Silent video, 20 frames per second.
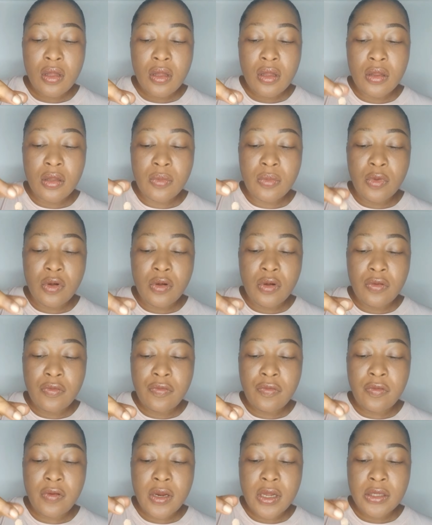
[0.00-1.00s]
The more
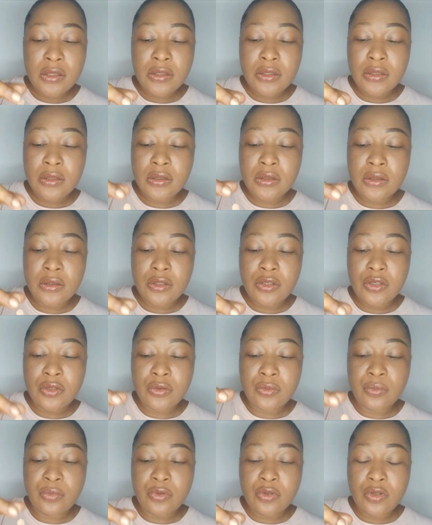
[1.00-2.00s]
flattened your
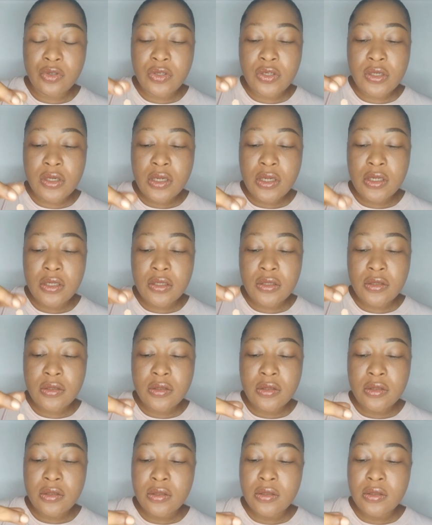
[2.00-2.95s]
brush is,